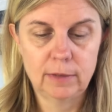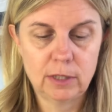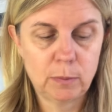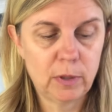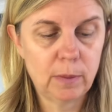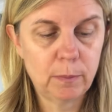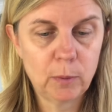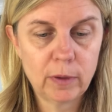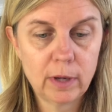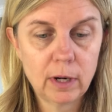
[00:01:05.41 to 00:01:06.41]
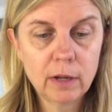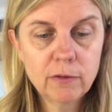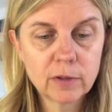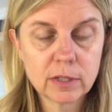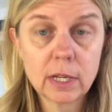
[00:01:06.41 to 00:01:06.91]
It's probably more than enough
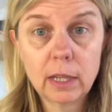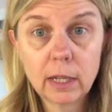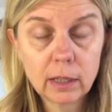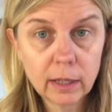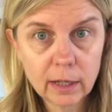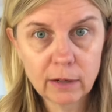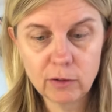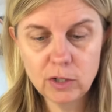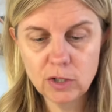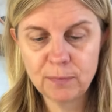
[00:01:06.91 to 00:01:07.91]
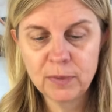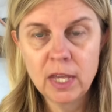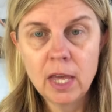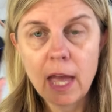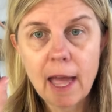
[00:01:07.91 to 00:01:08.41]
because I like a light coverage.
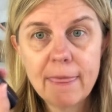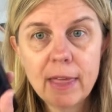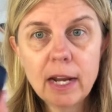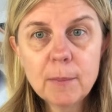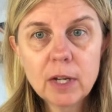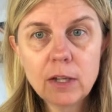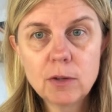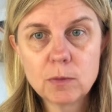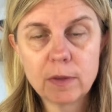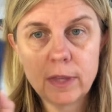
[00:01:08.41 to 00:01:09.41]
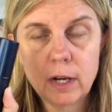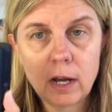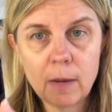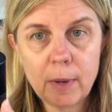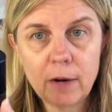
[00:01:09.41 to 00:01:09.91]
And then I'm going to use with it
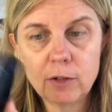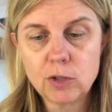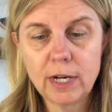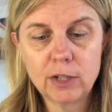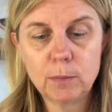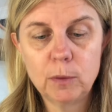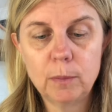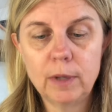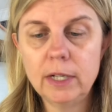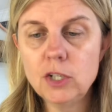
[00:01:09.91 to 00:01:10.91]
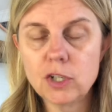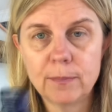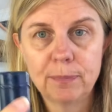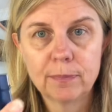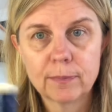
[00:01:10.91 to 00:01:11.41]
our retractable brush.
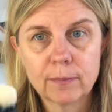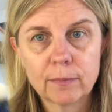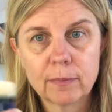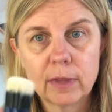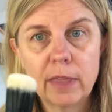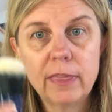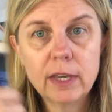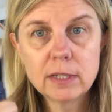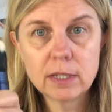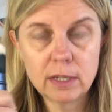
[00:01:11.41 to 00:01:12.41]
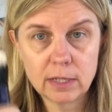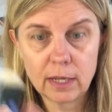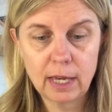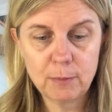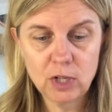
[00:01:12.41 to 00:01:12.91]
This is the
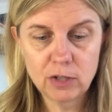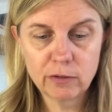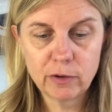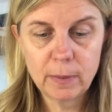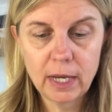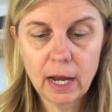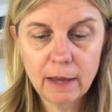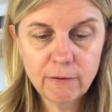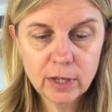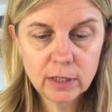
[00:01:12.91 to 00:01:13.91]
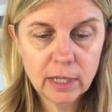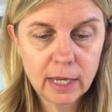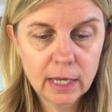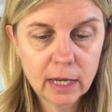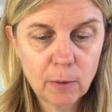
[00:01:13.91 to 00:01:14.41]
game changer for me. I feel
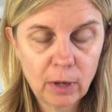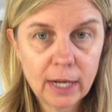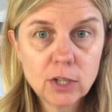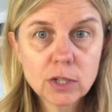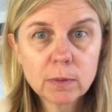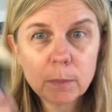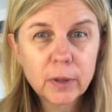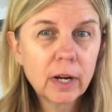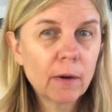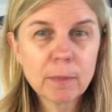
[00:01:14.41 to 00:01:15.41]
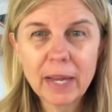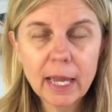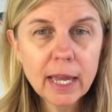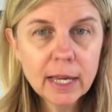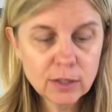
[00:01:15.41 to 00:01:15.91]
like when I just would put it on with my
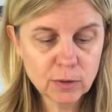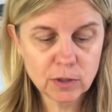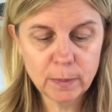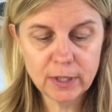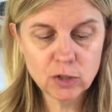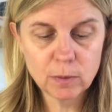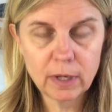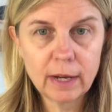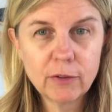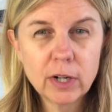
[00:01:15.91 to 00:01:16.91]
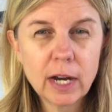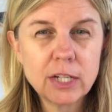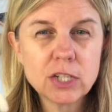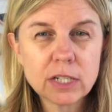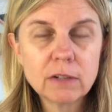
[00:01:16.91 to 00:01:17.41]
hands or a sponge or whatever, I
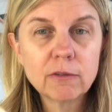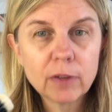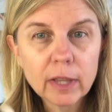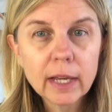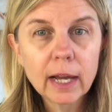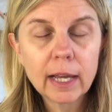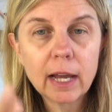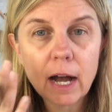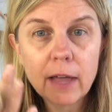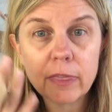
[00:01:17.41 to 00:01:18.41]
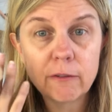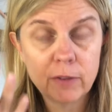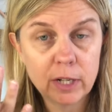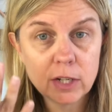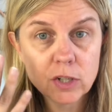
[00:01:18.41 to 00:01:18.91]
just didn't feel like I got the
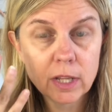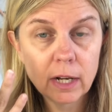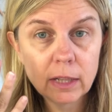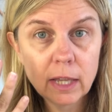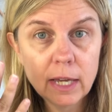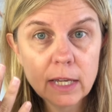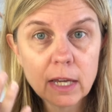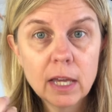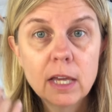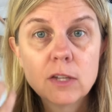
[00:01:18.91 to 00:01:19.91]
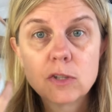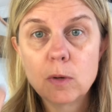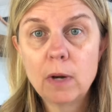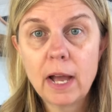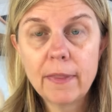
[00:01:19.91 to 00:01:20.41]
finish that I like.
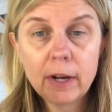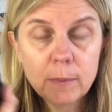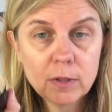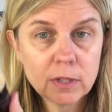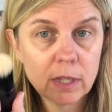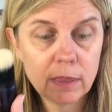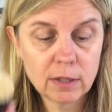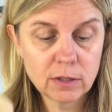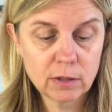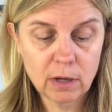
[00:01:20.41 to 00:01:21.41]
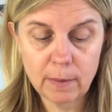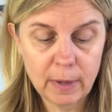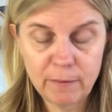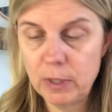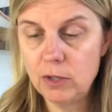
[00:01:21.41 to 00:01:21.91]
So now that I'm using this,
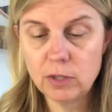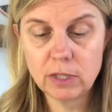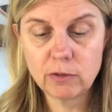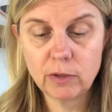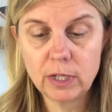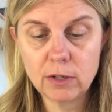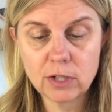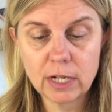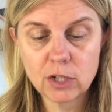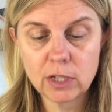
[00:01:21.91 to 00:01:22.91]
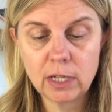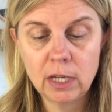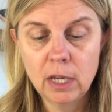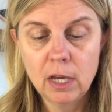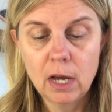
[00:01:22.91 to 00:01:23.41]
I've been using this for years actually,
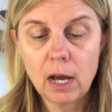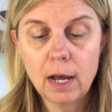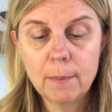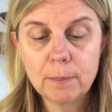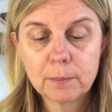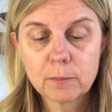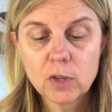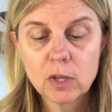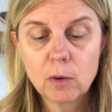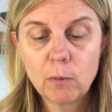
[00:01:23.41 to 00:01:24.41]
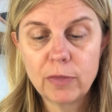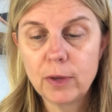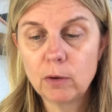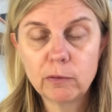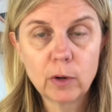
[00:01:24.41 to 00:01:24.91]
with
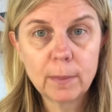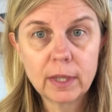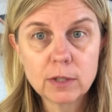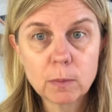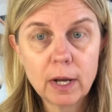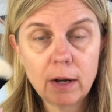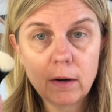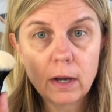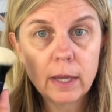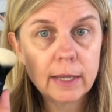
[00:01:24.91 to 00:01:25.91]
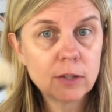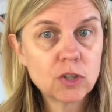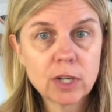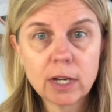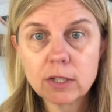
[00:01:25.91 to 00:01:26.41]
the old formula as well.
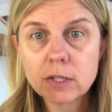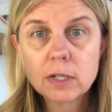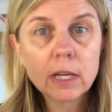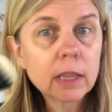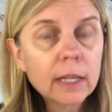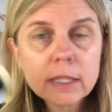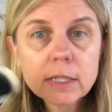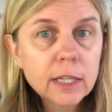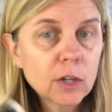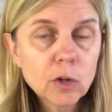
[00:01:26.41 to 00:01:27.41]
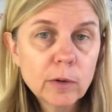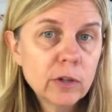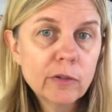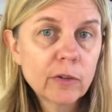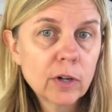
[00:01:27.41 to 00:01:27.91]
It's like
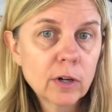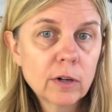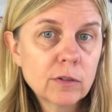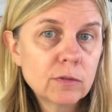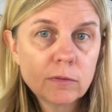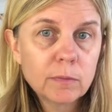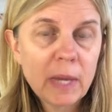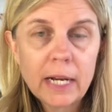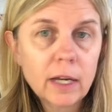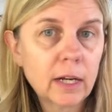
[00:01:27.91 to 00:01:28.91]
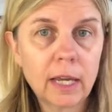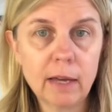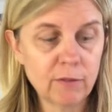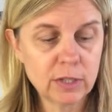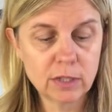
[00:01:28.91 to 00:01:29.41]
you're painting on a
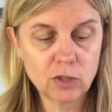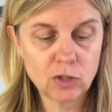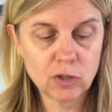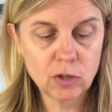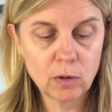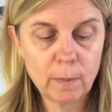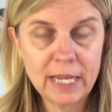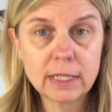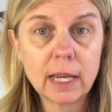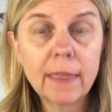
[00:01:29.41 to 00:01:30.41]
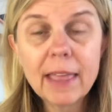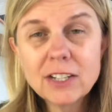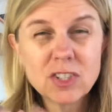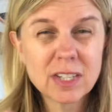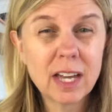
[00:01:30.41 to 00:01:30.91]
canvas. It's just so amazing. And
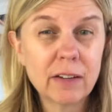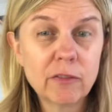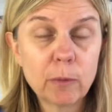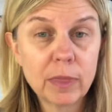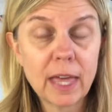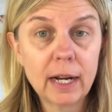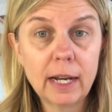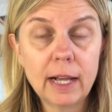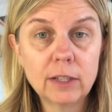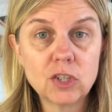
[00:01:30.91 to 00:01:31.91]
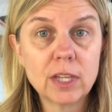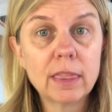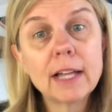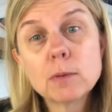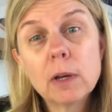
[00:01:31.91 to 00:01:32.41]
that just kind of, with that analogy,
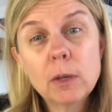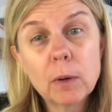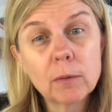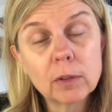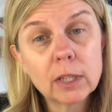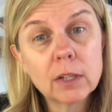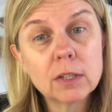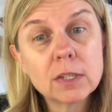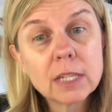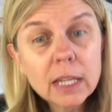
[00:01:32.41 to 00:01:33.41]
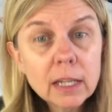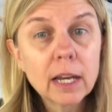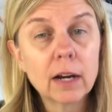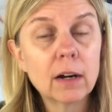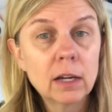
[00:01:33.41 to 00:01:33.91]
that's why you want really good
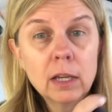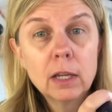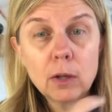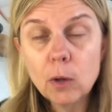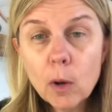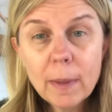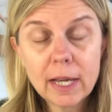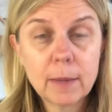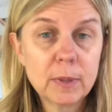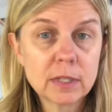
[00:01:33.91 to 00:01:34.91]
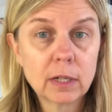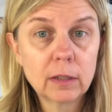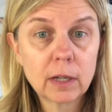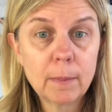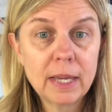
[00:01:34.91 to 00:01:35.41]
skincare. No makeup is gonna
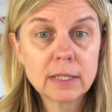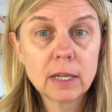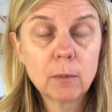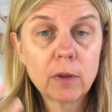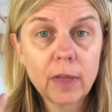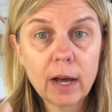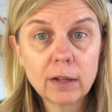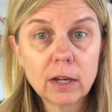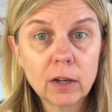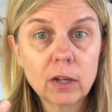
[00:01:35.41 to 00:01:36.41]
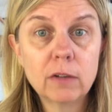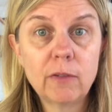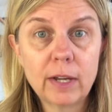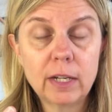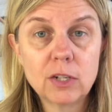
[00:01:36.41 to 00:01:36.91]
look amazing without a good
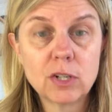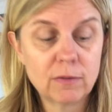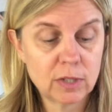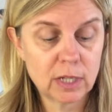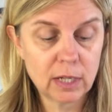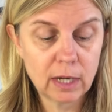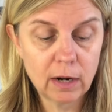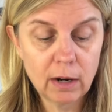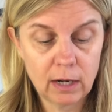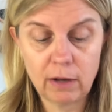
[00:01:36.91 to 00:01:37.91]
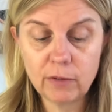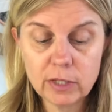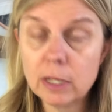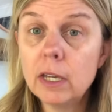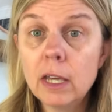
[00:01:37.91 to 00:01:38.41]
foundation of skincare. And
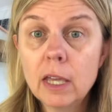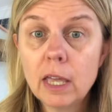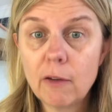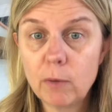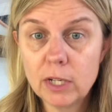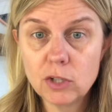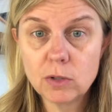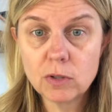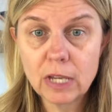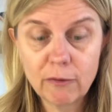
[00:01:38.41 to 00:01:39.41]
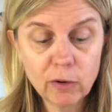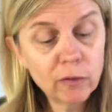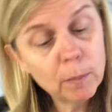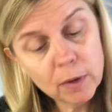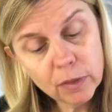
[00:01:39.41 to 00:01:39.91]
obviously, if we could choose safer
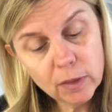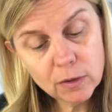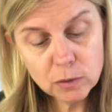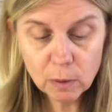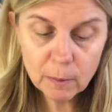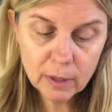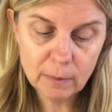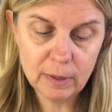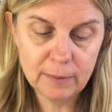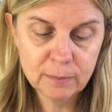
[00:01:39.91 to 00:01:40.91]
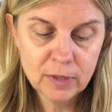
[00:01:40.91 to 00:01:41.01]
for both of those, why wouldn't we?